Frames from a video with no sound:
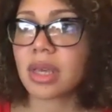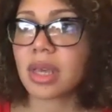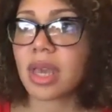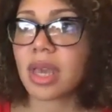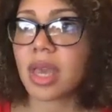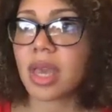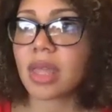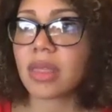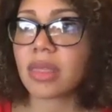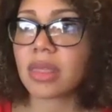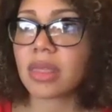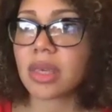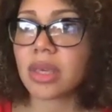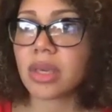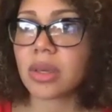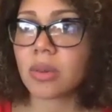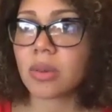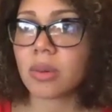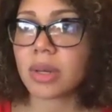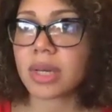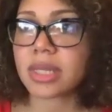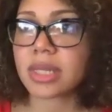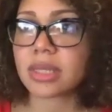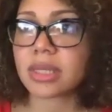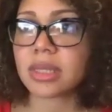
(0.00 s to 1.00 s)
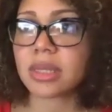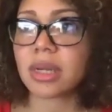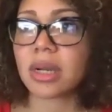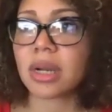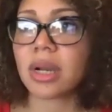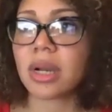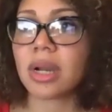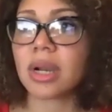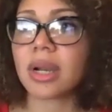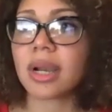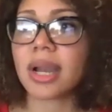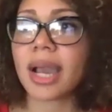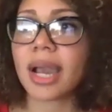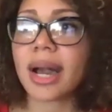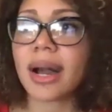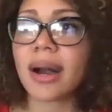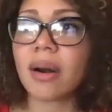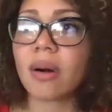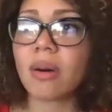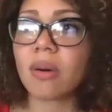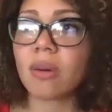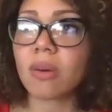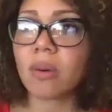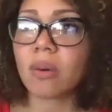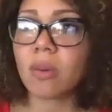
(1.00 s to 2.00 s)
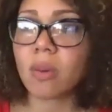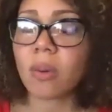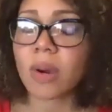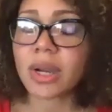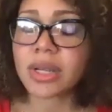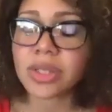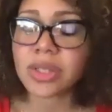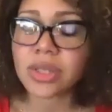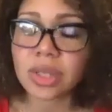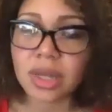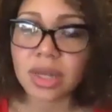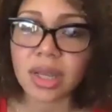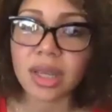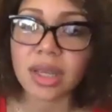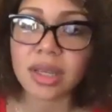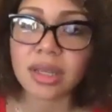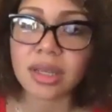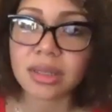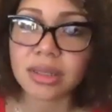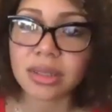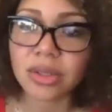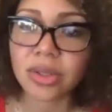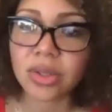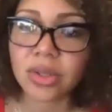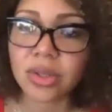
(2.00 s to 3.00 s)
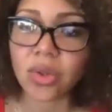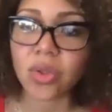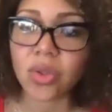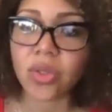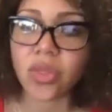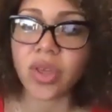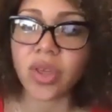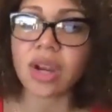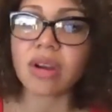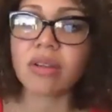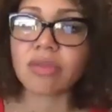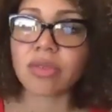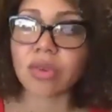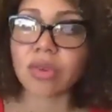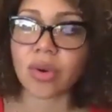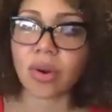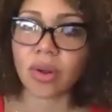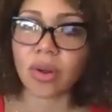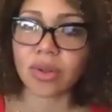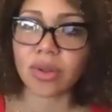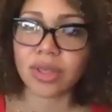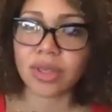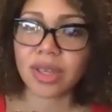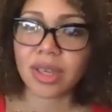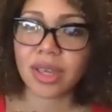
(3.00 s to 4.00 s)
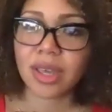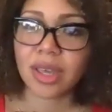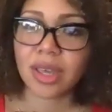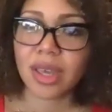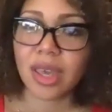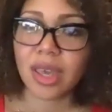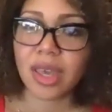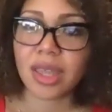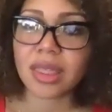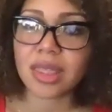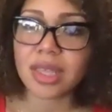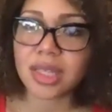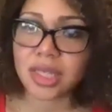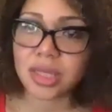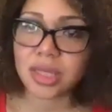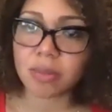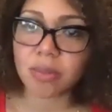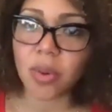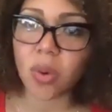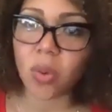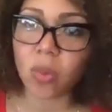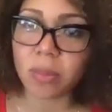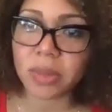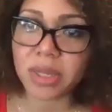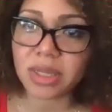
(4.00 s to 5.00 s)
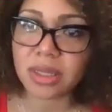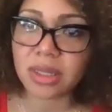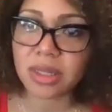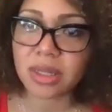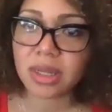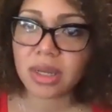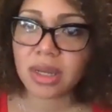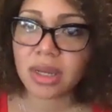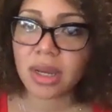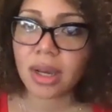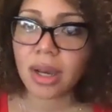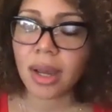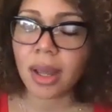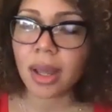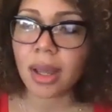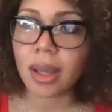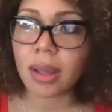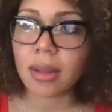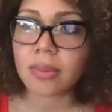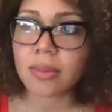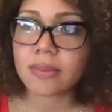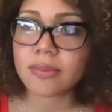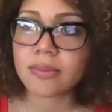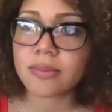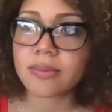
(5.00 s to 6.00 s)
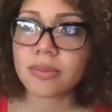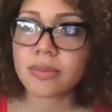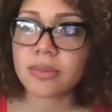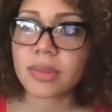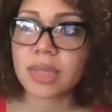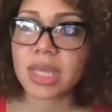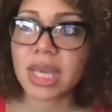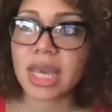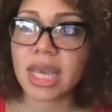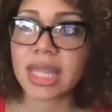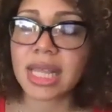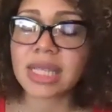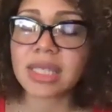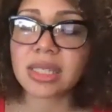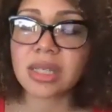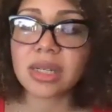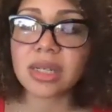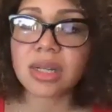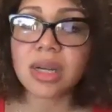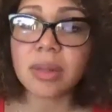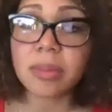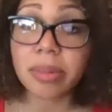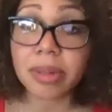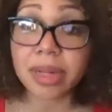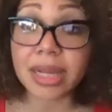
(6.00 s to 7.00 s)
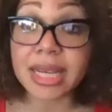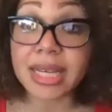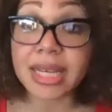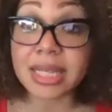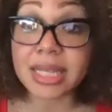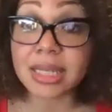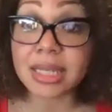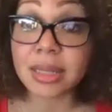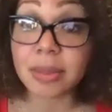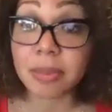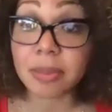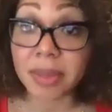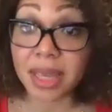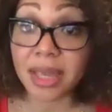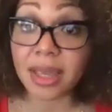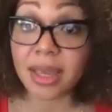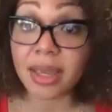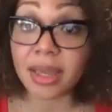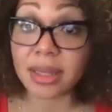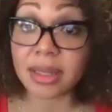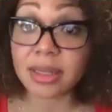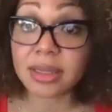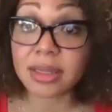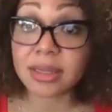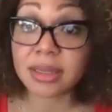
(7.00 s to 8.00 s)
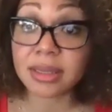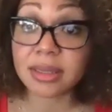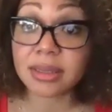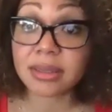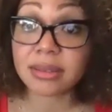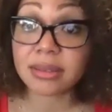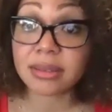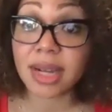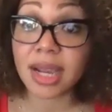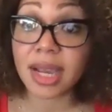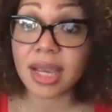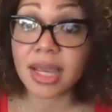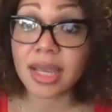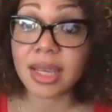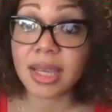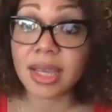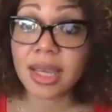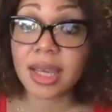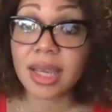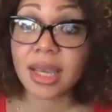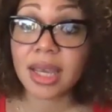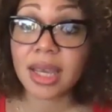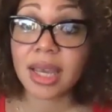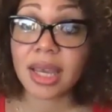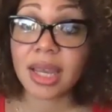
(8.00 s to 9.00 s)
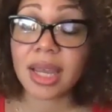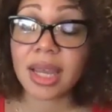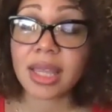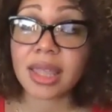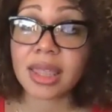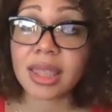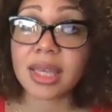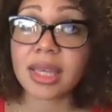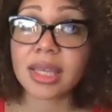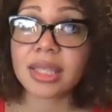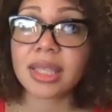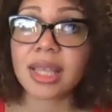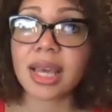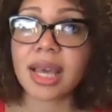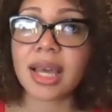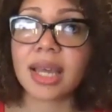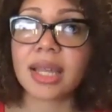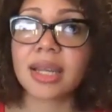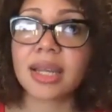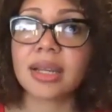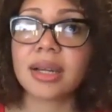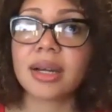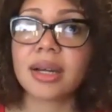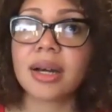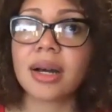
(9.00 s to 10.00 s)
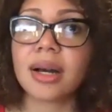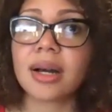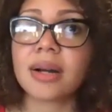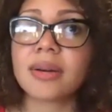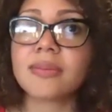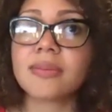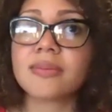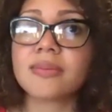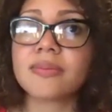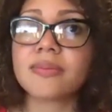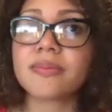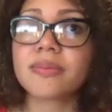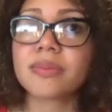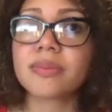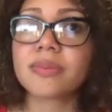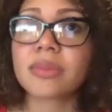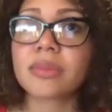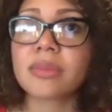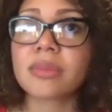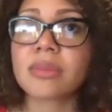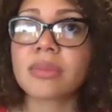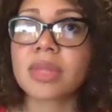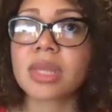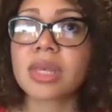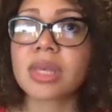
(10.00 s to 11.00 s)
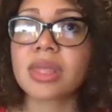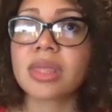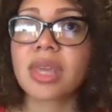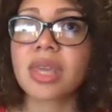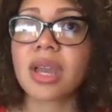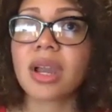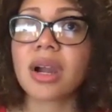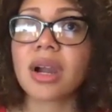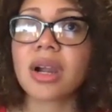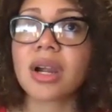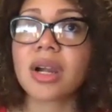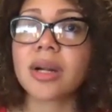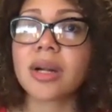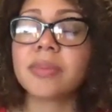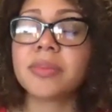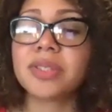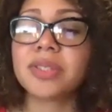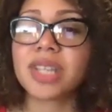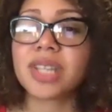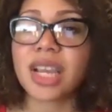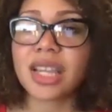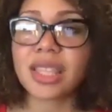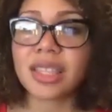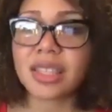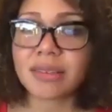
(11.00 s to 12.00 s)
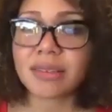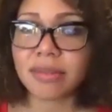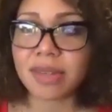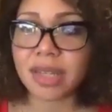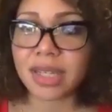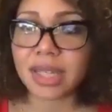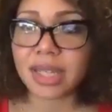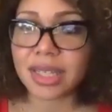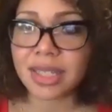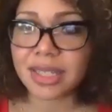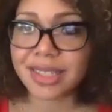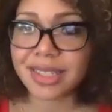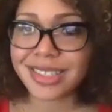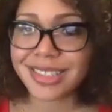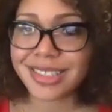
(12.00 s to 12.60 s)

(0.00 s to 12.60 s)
in the us that are now questioning you know their role in this moment um, and that's a good place to be in right and i think that um, they are objectively